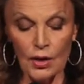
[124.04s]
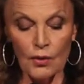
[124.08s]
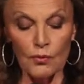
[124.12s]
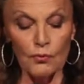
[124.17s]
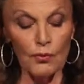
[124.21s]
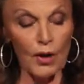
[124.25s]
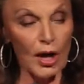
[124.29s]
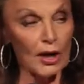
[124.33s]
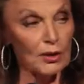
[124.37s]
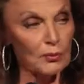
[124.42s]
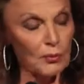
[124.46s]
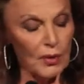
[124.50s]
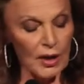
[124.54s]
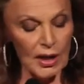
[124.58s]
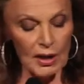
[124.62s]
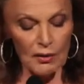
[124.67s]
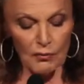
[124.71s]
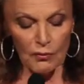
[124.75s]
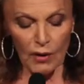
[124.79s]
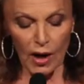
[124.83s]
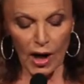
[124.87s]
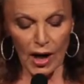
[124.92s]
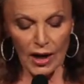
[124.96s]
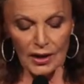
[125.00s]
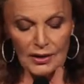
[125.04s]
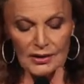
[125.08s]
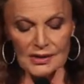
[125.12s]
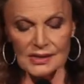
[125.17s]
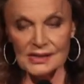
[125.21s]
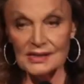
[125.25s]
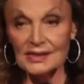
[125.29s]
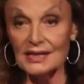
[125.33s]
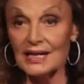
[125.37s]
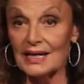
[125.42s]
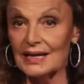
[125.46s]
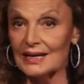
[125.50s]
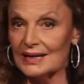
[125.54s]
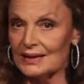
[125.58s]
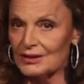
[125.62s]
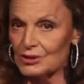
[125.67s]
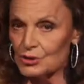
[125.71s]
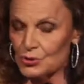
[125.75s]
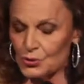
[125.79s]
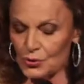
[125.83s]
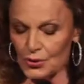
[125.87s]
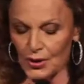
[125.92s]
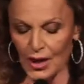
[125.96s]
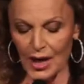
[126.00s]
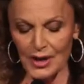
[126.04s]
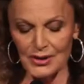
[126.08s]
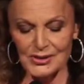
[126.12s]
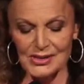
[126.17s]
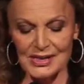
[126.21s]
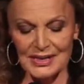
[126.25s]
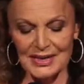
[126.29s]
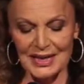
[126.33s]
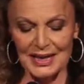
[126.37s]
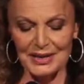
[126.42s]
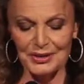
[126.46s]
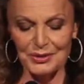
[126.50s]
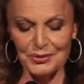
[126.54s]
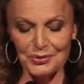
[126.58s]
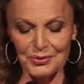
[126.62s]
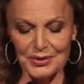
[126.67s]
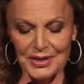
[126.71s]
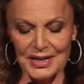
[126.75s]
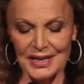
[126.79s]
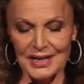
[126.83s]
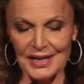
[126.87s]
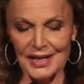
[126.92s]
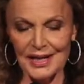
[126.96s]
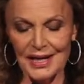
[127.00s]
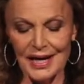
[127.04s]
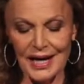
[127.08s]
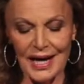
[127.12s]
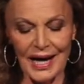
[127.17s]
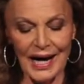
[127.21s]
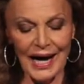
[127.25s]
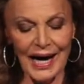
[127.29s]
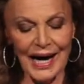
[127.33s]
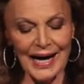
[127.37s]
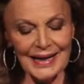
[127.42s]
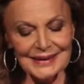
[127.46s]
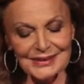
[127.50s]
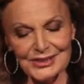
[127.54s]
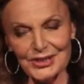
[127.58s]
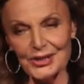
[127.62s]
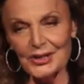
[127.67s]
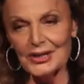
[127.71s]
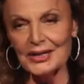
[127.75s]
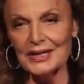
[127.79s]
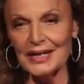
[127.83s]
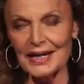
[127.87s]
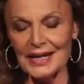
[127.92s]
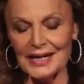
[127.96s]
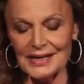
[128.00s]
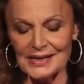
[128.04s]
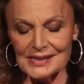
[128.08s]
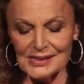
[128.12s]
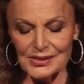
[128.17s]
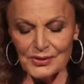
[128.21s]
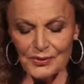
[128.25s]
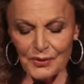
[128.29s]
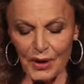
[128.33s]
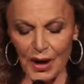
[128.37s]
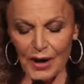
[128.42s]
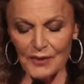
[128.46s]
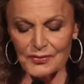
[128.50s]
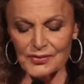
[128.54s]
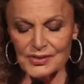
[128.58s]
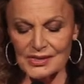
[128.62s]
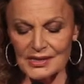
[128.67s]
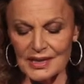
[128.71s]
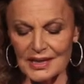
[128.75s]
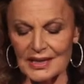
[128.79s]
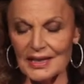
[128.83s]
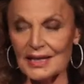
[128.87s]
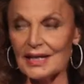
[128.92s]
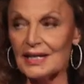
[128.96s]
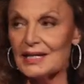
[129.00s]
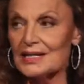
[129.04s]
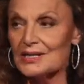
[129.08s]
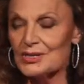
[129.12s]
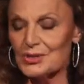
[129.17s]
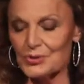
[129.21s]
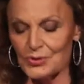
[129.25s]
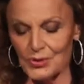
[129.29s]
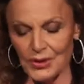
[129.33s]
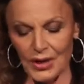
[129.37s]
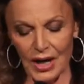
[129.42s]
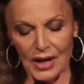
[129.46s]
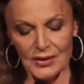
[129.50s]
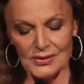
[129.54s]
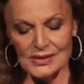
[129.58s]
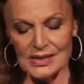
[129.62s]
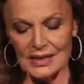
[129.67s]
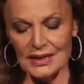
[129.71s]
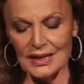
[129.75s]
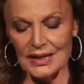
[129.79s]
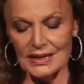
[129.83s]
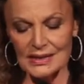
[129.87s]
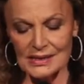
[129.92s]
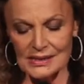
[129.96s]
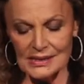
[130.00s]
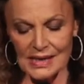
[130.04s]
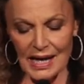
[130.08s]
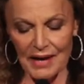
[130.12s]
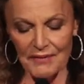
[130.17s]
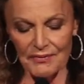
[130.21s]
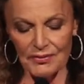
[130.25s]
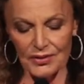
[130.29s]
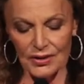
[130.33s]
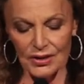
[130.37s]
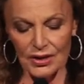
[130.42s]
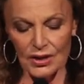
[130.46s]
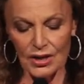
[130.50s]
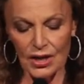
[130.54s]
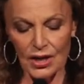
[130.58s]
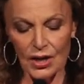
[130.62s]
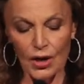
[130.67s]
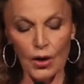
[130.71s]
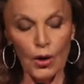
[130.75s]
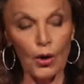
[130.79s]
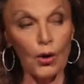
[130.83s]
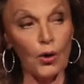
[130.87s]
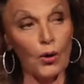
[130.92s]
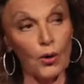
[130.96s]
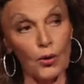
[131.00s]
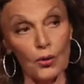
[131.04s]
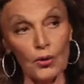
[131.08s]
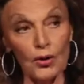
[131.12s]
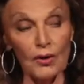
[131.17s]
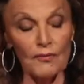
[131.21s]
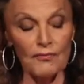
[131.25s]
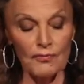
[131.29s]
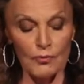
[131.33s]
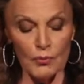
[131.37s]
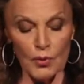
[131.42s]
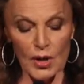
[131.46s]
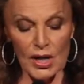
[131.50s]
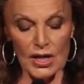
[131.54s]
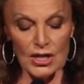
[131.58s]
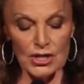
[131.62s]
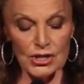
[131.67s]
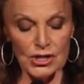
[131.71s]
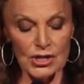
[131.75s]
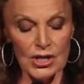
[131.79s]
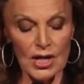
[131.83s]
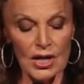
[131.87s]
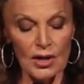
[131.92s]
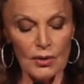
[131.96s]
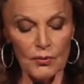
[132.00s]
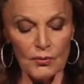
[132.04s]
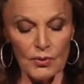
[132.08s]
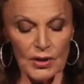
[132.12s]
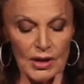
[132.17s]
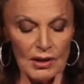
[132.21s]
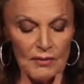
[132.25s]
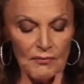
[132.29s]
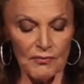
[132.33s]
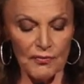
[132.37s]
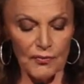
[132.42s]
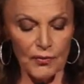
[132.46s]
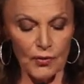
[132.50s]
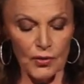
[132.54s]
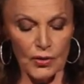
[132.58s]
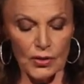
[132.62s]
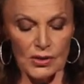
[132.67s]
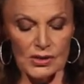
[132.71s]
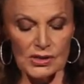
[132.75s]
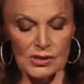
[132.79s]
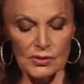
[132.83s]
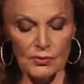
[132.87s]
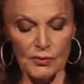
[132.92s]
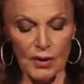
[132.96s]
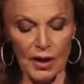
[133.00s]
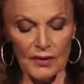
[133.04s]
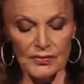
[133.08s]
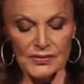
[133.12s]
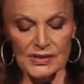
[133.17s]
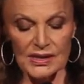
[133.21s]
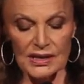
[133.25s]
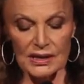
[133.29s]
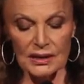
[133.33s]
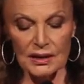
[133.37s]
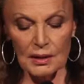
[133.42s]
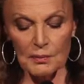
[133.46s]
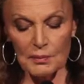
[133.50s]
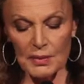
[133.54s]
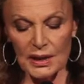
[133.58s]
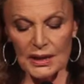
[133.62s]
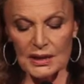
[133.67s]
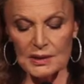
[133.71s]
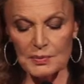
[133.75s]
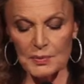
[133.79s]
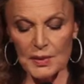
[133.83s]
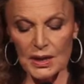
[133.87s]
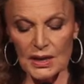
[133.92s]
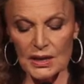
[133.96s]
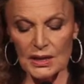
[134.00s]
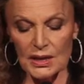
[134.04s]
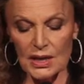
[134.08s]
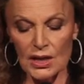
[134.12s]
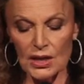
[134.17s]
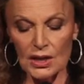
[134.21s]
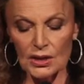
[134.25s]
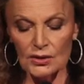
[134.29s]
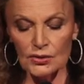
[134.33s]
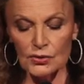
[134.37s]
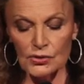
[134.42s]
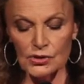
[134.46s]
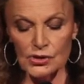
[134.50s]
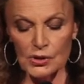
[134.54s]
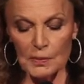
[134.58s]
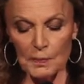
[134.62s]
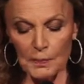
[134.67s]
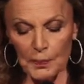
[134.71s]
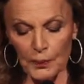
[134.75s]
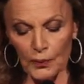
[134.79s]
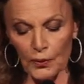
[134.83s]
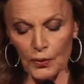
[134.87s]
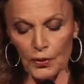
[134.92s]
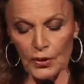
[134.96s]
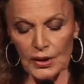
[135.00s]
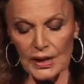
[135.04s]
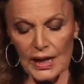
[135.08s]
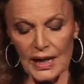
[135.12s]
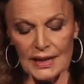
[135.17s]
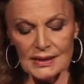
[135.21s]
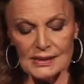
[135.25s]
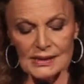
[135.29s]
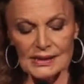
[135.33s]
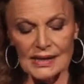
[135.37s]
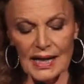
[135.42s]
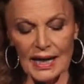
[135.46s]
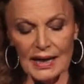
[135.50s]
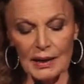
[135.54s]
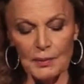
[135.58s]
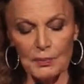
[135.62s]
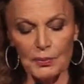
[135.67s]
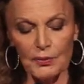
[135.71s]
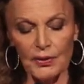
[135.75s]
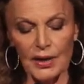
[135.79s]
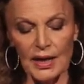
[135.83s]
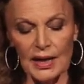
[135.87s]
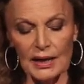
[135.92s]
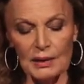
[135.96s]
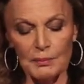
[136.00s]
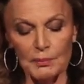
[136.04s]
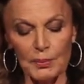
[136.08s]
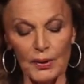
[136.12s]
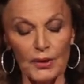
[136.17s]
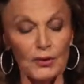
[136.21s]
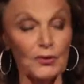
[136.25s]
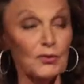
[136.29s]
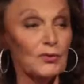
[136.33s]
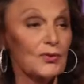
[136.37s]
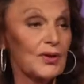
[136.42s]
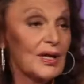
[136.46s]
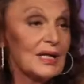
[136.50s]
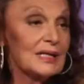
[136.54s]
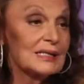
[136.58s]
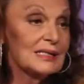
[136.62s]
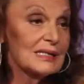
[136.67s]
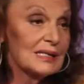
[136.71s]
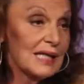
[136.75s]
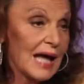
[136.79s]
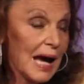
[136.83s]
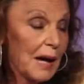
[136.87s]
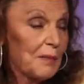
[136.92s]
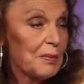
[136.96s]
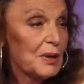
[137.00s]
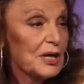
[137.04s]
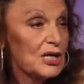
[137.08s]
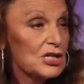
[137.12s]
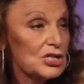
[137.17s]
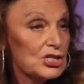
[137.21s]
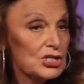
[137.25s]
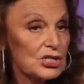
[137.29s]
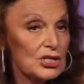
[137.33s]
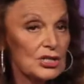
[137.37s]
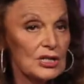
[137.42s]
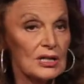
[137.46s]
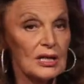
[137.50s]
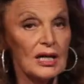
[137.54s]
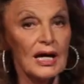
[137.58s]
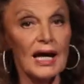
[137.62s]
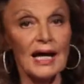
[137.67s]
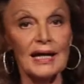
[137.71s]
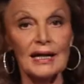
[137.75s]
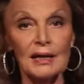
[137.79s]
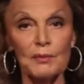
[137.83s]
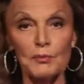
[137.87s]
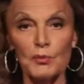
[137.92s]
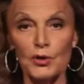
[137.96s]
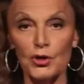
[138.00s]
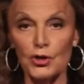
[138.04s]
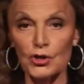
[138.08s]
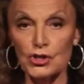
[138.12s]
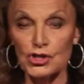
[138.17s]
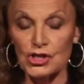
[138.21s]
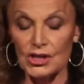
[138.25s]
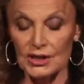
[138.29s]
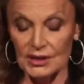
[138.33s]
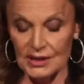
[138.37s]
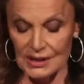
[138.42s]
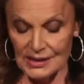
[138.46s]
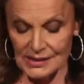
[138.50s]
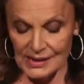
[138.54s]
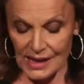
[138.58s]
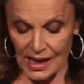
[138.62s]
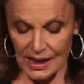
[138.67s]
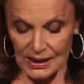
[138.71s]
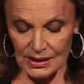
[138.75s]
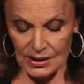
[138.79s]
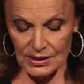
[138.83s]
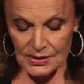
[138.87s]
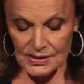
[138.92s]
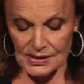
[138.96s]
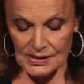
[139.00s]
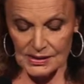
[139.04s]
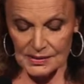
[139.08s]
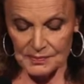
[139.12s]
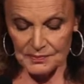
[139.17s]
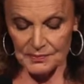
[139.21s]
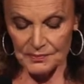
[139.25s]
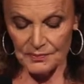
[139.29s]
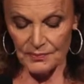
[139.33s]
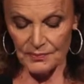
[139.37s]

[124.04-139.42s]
Runway Rocks in 2003, Atelier Swarovski in 2007, all of which reinforce Swarovski's commitment to support and celebrate both established and emerging designers.